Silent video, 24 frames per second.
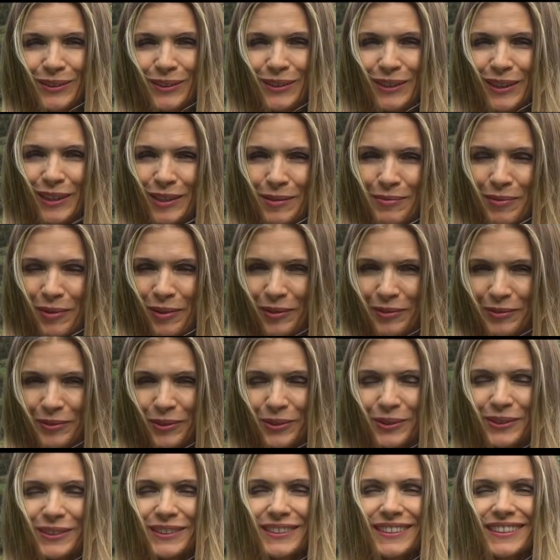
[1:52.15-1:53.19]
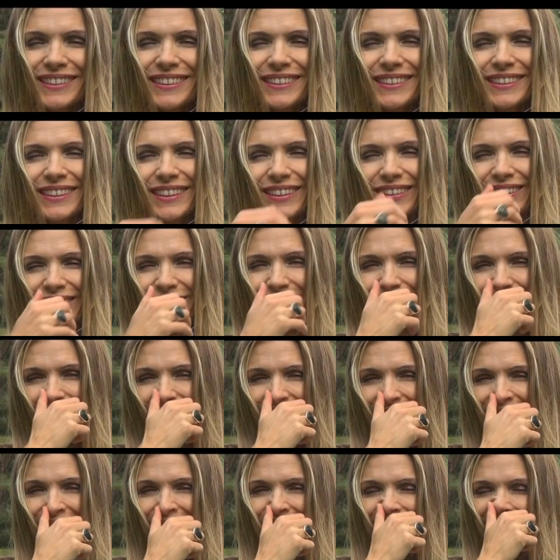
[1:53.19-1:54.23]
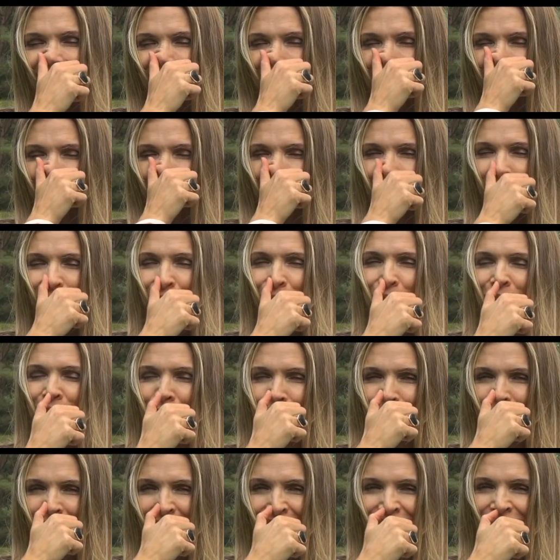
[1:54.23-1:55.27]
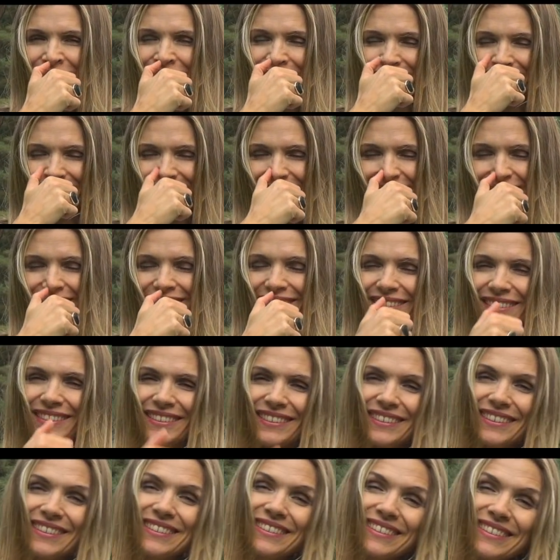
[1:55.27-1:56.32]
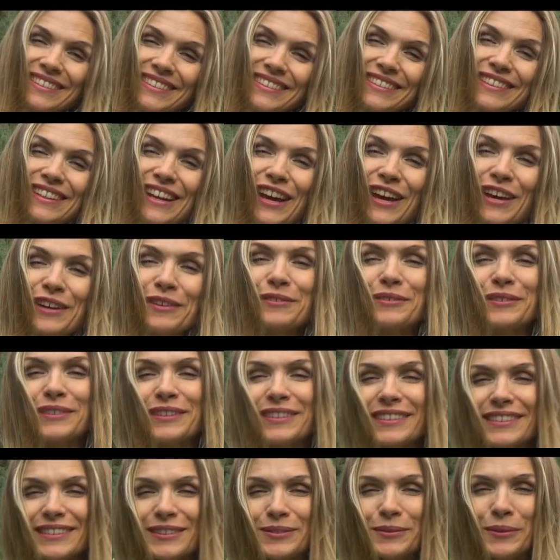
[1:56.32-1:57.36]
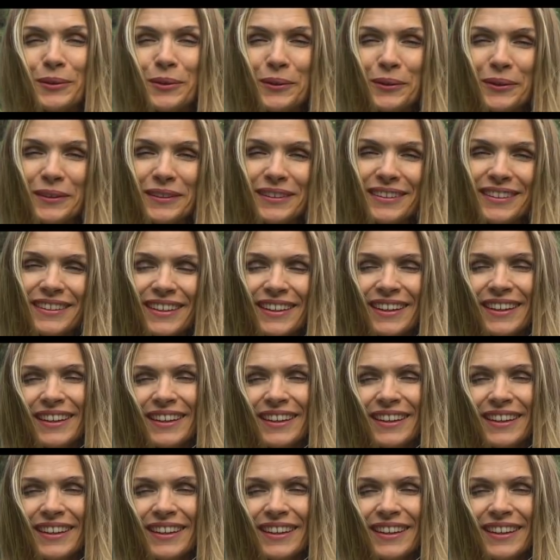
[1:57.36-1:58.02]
Keep on focusing on what it is that you really want to manifest in this life, in this world.